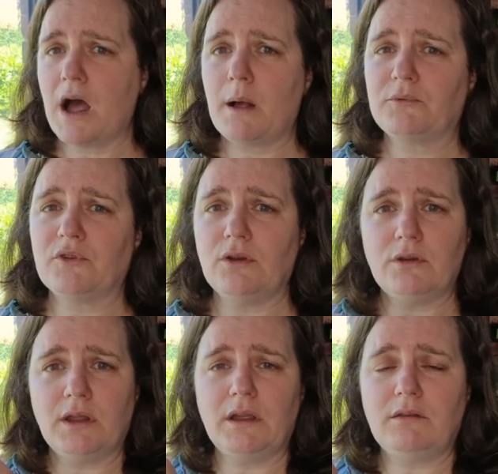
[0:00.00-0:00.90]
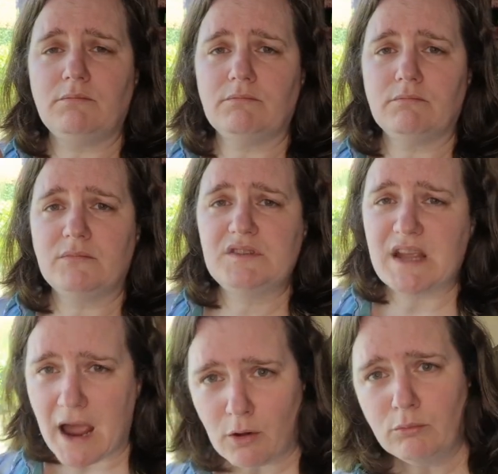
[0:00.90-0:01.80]
absolutely
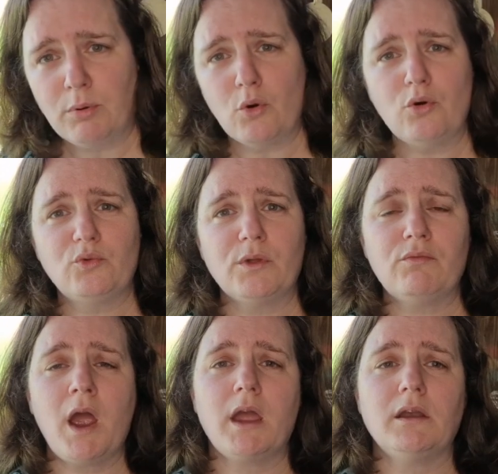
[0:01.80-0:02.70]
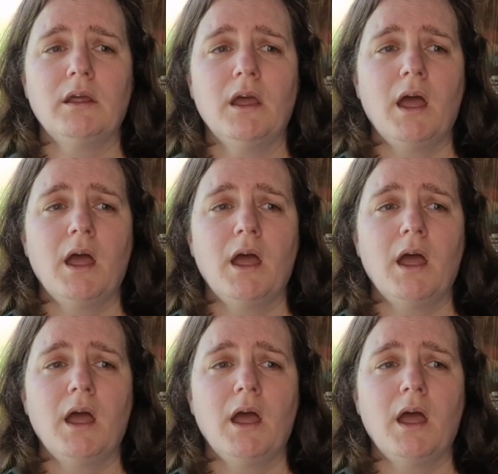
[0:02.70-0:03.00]
downpoured with rain.